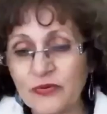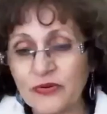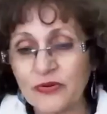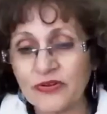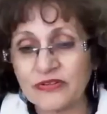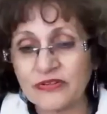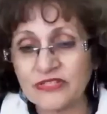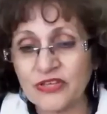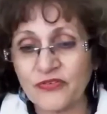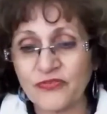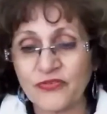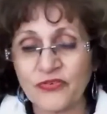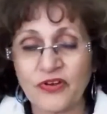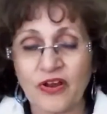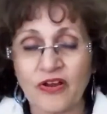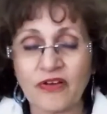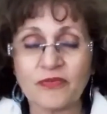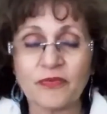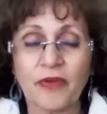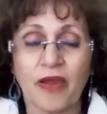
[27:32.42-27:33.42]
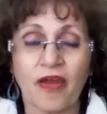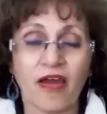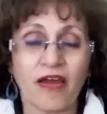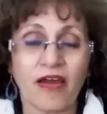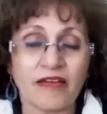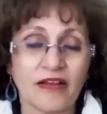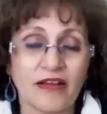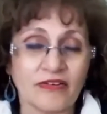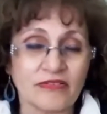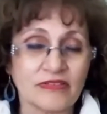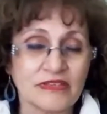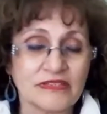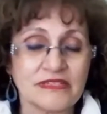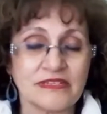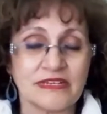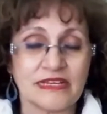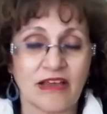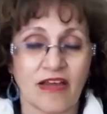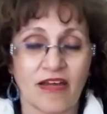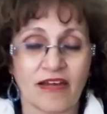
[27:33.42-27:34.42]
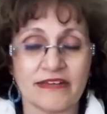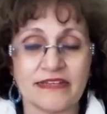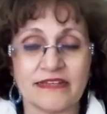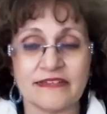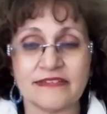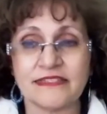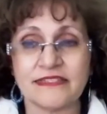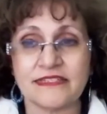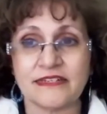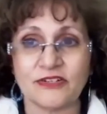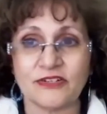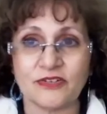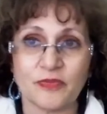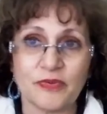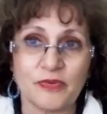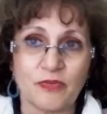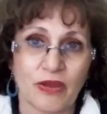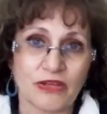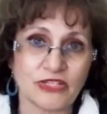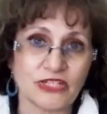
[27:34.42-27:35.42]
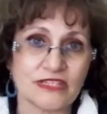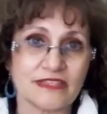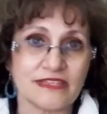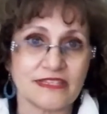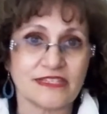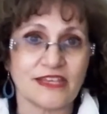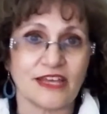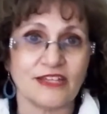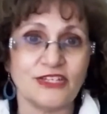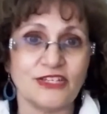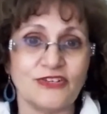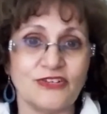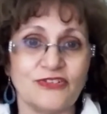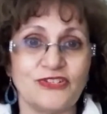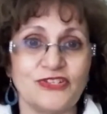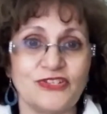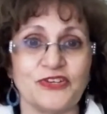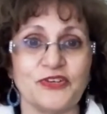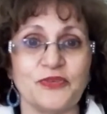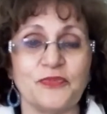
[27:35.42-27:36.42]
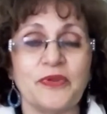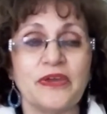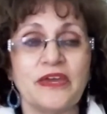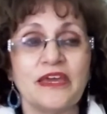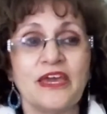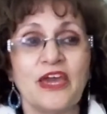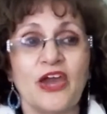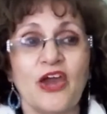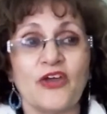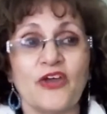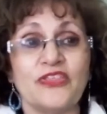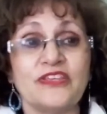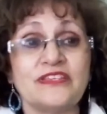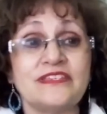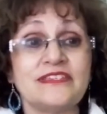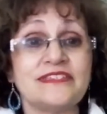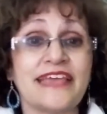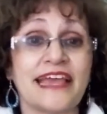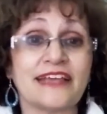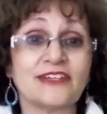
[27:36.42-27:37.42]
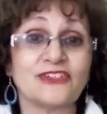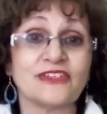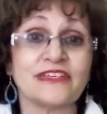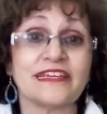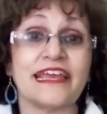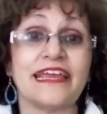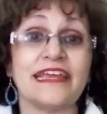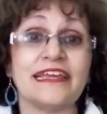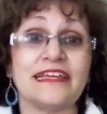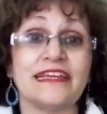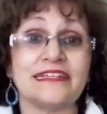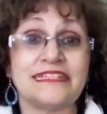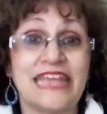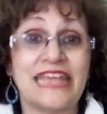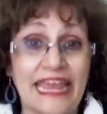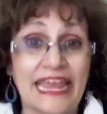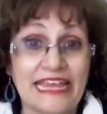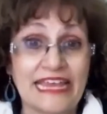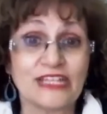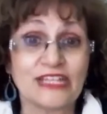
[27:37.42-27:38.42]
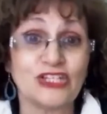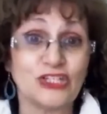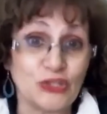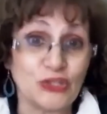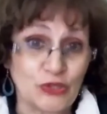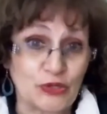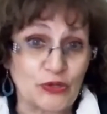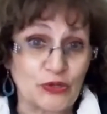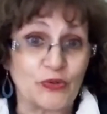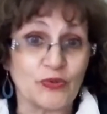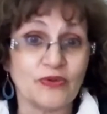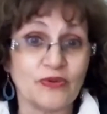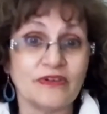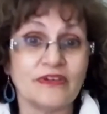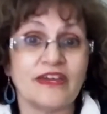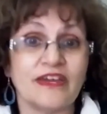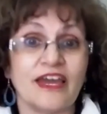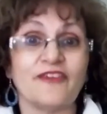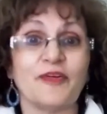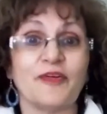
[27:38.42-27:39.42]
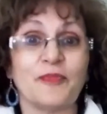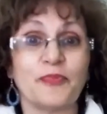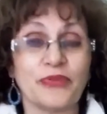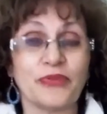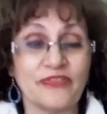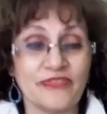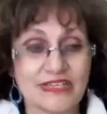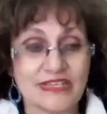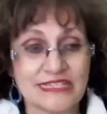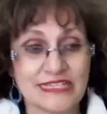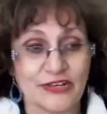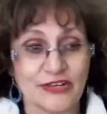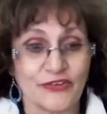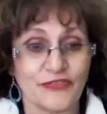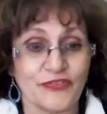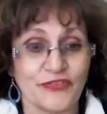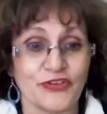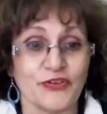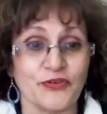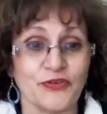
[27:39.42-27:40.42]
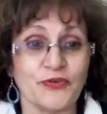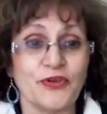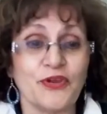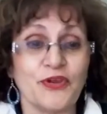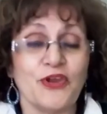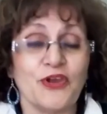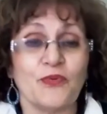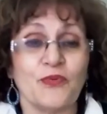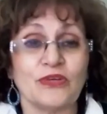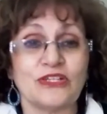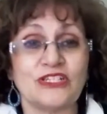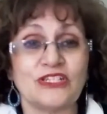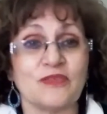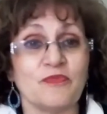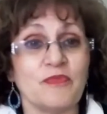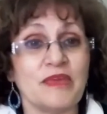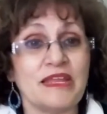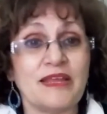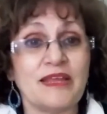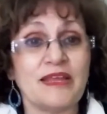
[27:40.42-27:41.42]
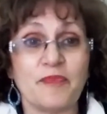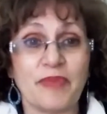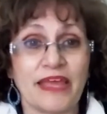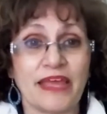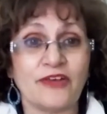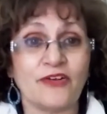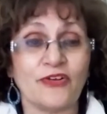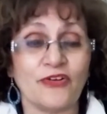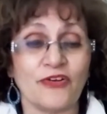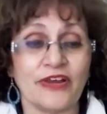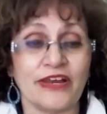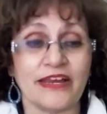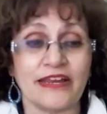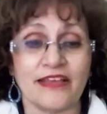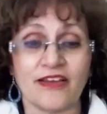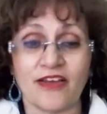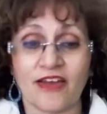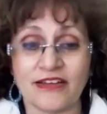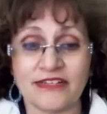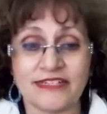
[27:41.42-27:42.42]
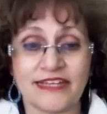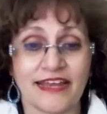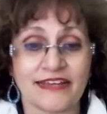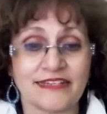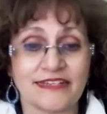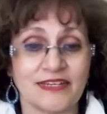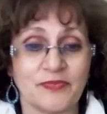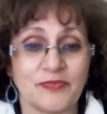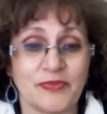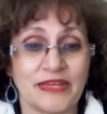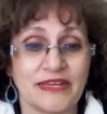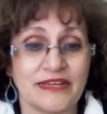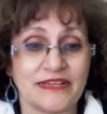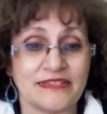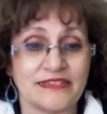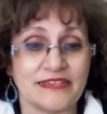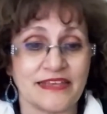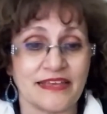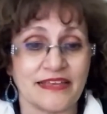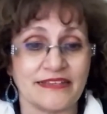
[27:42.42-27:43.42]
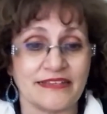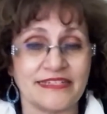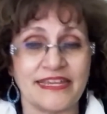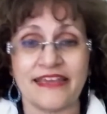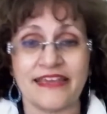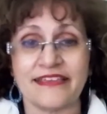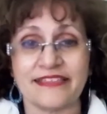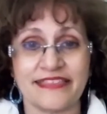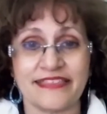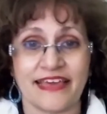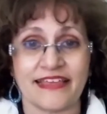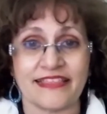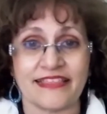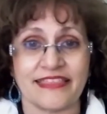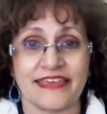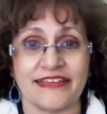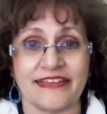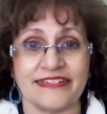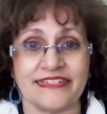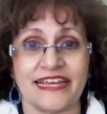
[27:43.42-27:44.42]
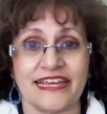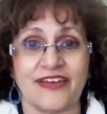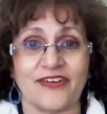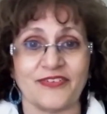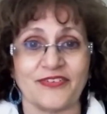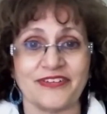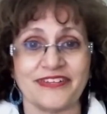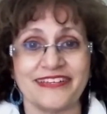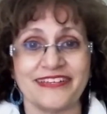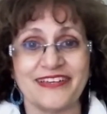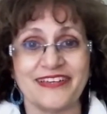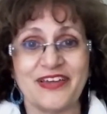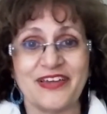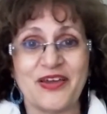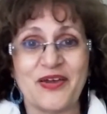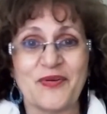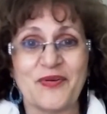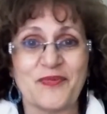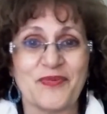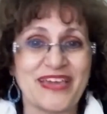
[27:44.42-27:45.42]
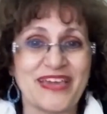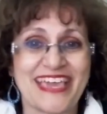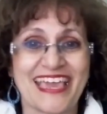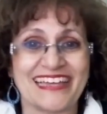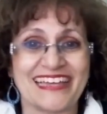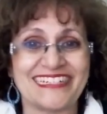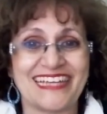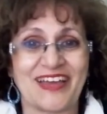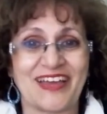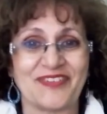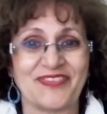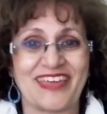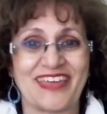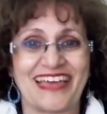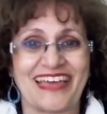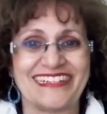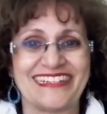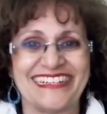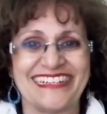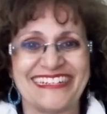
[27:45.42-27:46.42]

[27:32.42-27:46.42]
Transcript: were, so for our listening audience, and you'll be watching this on YouTube, this is actually a take two of a previous interview, which the minute Ben heard it, he contacted me and he said, take that thing down. We can't have that.